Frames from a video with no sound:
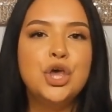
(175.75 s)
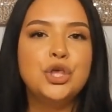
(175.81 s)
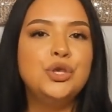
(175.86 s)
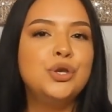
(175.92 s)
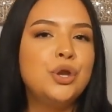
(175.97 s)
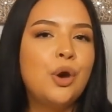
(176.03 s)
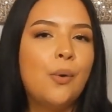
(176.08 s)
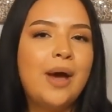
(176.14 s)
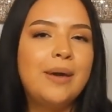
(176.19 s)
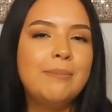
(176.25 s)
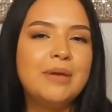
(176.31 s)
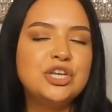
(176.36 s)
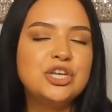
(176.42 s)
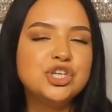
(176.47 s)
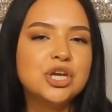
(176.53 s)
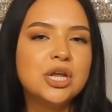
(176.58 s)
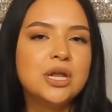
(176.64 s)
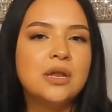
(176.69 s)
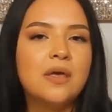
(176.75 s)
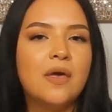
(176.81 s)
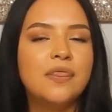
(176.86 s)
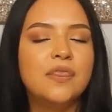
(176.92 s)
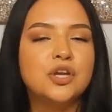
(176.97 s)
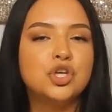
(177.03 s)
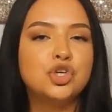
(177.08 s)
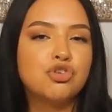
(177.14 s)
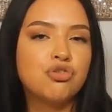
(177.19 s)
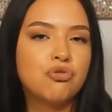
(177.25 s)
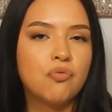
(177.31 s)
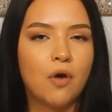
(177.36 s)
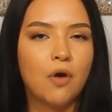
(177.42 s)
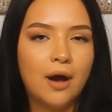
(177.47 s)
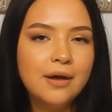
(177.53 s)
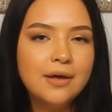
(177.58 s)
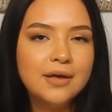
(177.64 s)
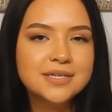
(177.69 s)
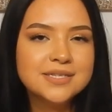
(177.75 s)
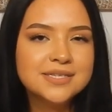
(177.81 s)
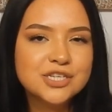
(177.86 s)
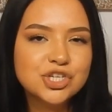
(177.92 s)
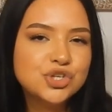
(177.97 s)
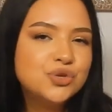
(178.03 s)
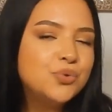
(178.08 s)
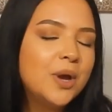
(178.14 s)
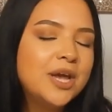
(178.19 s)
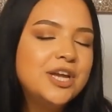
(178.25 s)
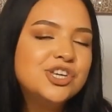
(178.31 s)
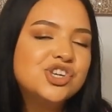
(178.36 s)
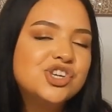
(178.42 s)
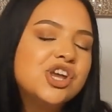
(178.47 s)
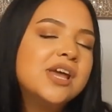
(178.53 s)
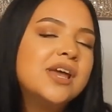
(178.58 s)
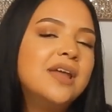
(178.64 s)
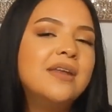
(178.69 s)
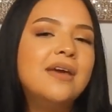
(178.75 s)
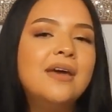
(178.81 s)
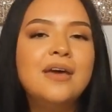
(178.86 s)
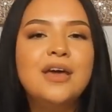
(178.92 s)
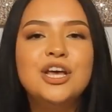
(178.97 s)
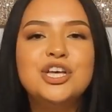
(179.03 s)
you know I mentioned the trunk situation.